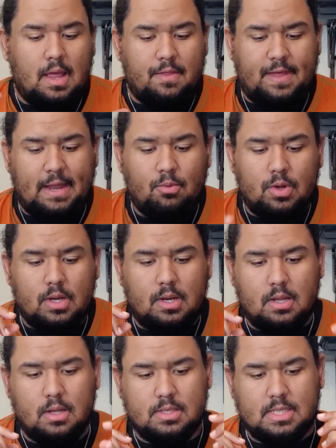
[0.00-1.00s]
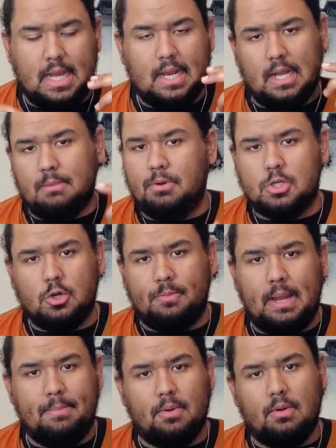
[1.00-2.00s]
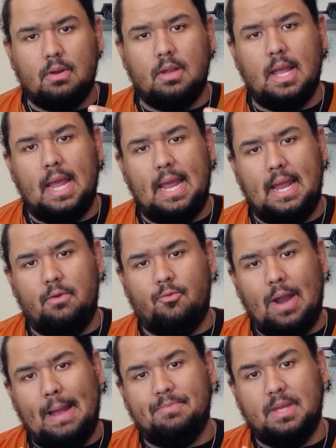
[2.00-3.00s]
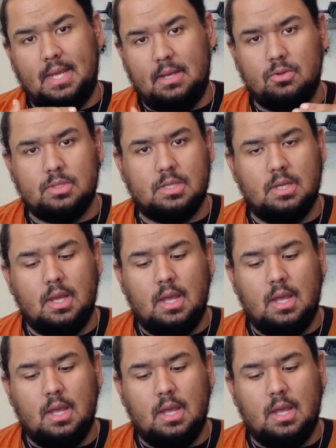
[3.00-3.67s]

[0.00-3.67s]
they would take like butcher paper and wrap the hilt.